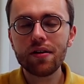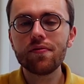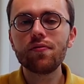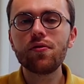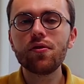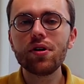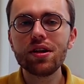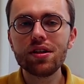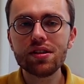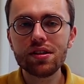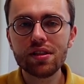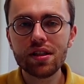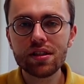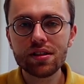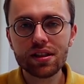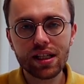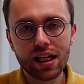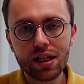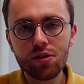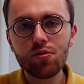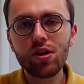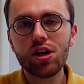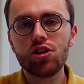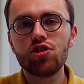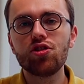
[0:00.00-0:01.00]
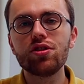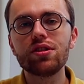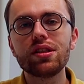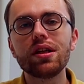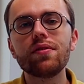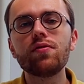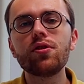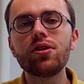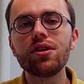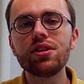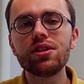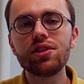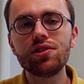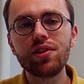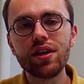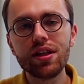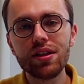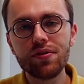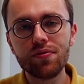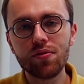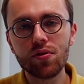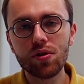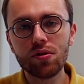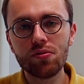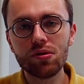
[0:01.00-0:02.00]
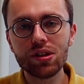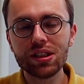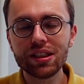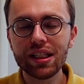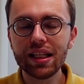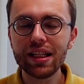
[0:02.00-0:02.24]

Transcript: for instance, like Russians are very straightforward.